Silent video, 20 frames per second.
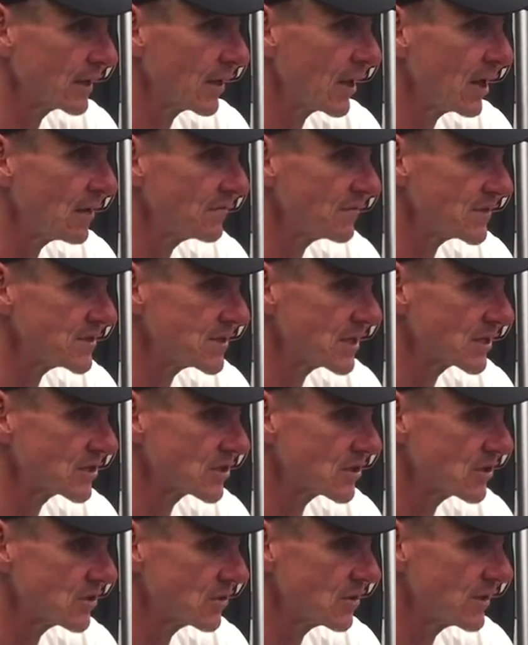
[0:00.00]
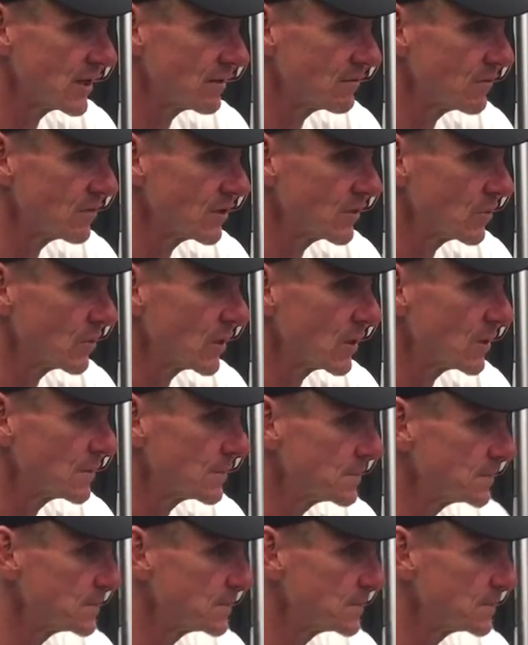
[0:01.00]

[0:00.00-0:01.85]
The offense executed that very well.